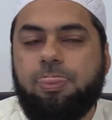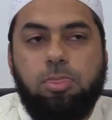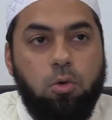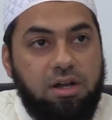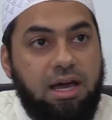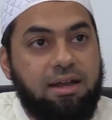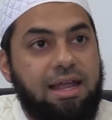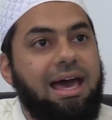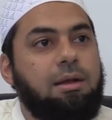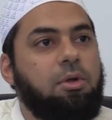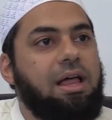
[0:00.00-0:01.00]
You are not an
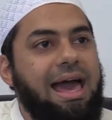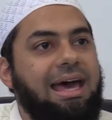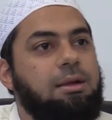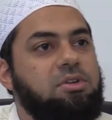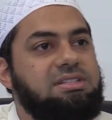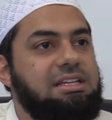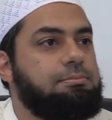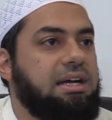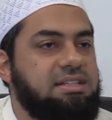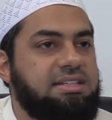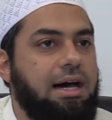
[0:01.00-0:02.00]
animal. Animals live
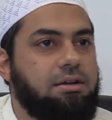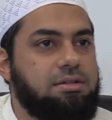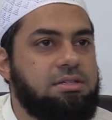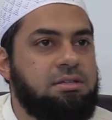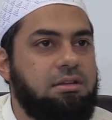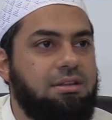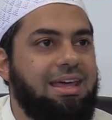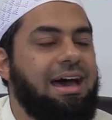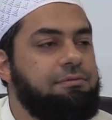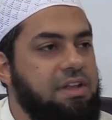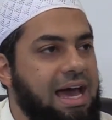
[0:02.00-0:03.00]
by desires. They
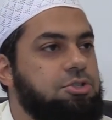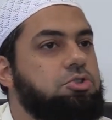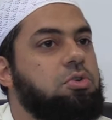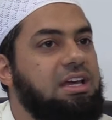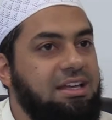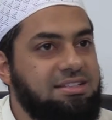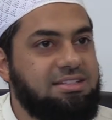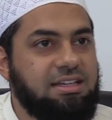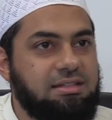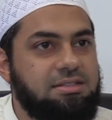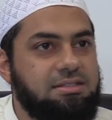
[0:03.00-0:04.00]
have natural
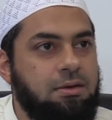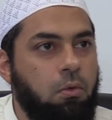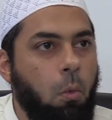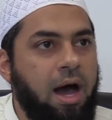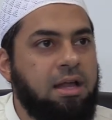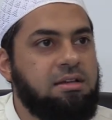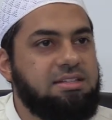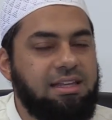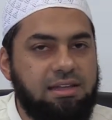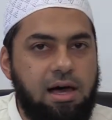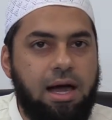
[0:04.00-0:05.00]
instincts. Why does
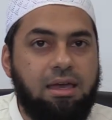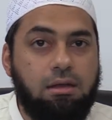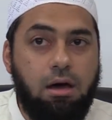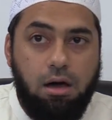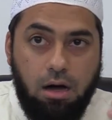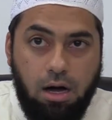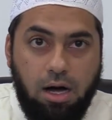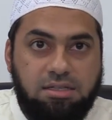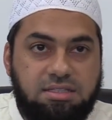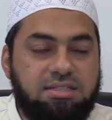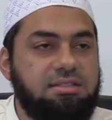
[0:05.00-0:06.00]
a lion
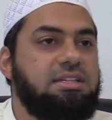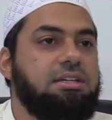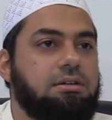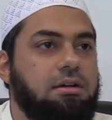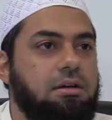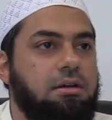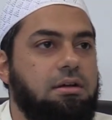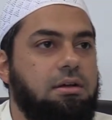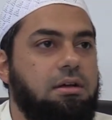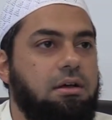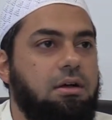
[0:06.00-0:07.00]
hunt deer?
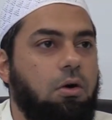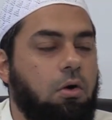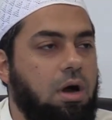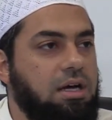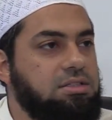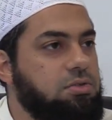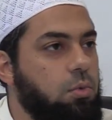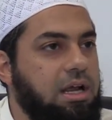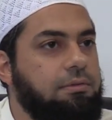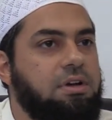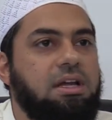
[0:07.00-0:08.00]
Or hunt
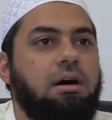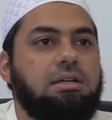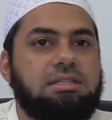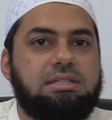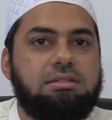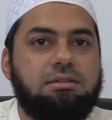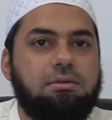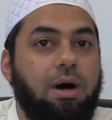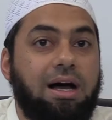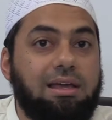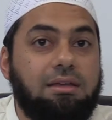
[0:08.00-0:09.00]
whatever it hunts?
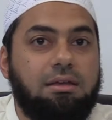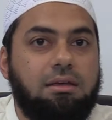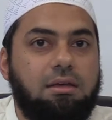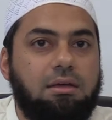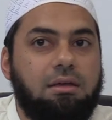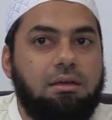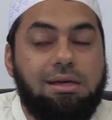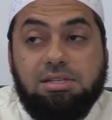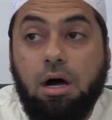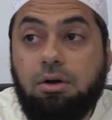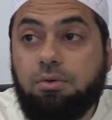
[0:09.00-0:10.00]
Why?
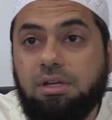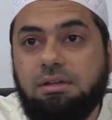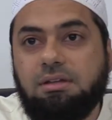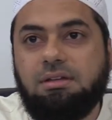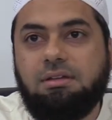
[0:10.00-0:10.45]
It's hungry.